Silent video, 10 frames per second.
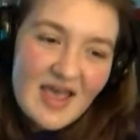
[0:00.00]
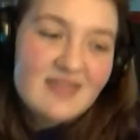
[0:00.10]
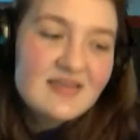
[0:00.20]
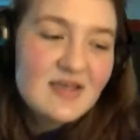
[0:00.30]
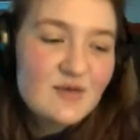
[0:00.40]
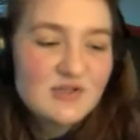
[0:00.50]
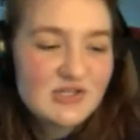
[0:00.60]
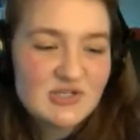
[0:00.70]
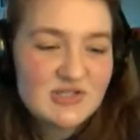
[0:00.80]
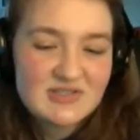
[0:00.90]
think it
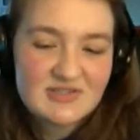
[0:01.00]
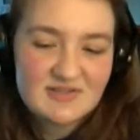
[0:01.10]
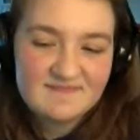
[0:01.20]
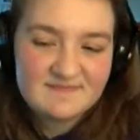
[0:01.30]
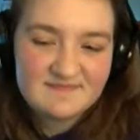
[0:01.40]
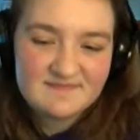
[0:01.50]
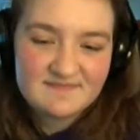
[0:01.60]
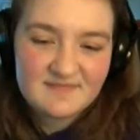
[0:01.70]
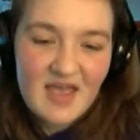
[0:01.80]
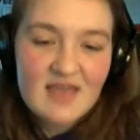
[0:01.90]
was just
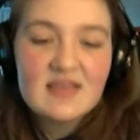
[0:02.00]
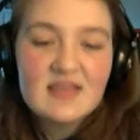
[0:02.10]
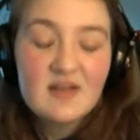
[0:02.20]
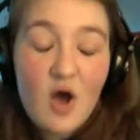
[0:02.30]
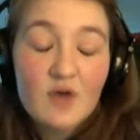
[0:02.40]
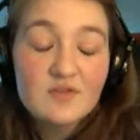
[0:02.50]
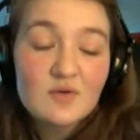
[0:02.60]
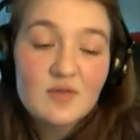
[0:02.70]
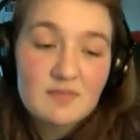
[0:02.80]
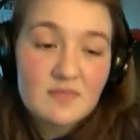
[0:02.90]
and
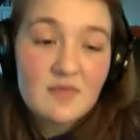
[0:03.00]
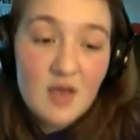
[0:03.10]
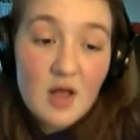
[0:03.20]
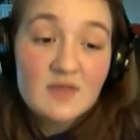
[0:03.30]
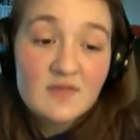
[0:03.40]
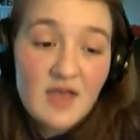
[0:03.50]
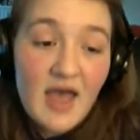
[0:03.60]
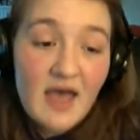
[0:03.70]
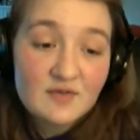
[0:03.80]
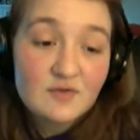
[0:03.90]
also like Olivia
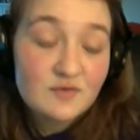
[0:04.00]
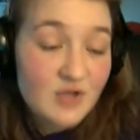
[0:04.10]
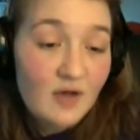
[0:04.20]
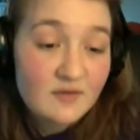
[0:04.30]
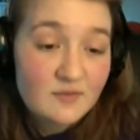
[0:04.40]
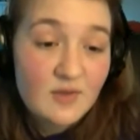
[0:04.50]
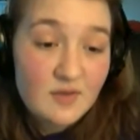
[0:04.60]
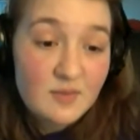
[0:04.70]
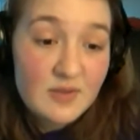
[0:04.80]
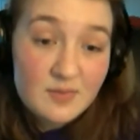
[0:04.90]
has those talks with
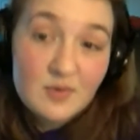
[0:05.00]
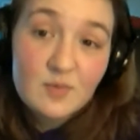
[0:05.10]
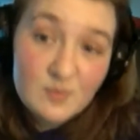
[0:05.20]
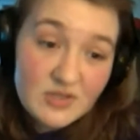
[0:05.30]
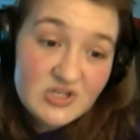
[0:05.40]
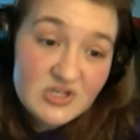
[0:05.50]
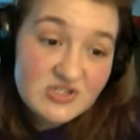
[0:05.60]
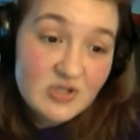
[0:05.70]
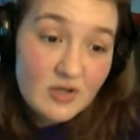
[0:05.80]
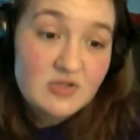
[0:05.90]
other people when really she's
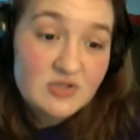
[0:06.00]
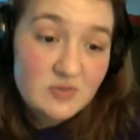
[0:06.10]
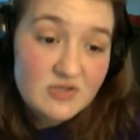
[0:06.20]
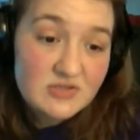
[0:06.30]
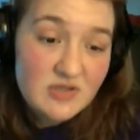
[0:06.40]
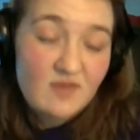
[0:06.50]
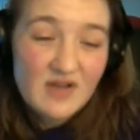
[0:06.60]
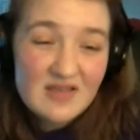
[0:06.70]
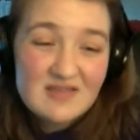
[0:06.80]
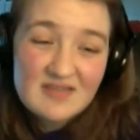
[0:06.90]
talking to herself,
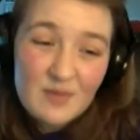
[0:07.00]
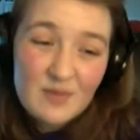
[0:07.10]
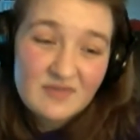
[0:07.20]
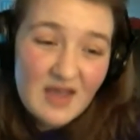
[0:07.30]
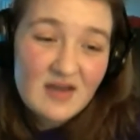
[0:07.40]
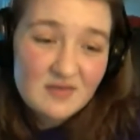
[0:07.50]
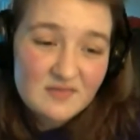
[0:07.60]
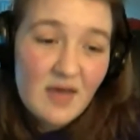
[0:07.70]
and I think that was kind of